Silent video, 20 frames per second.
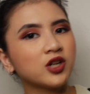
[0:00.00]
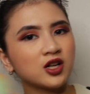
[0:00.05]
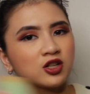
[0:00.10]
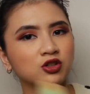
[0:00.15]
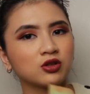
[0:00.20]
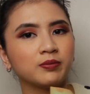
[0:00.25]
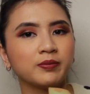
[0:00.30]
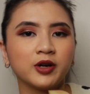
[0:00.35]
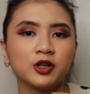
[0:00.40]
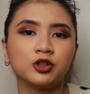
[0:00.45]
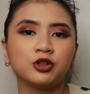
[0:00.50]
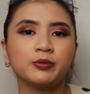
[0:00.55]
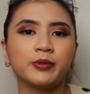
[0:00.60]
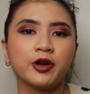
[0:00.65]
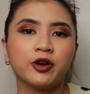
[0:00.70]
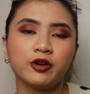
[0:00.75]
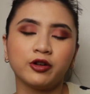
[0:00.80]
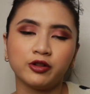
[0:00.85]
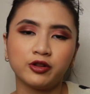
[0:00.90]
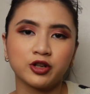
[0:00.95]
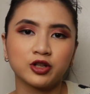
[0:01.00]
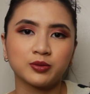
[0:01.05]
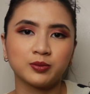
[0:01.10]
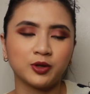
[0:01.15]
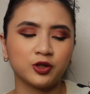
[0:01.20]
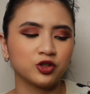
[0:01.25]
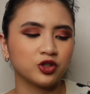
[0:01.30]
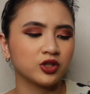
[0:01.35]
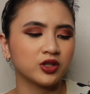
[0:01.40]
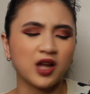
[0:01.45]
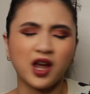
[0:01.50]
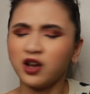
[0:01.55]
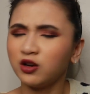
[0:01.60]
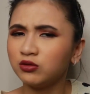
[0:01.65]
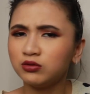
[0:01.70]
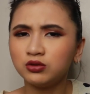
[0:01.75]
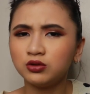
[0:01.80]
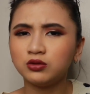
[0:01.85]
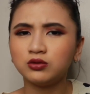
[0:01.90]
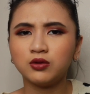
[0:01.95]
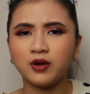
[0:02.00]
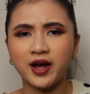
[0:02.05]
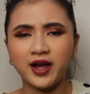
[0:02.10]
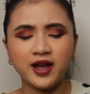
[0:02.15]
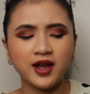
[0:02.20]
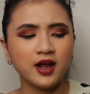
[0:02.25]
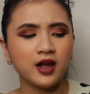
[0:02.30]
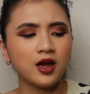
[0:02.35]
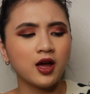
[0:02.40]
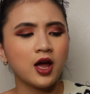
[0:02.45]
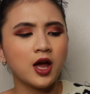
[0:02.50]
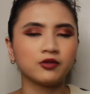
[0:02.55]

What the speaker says: as compared to my other sponges. I don't know why.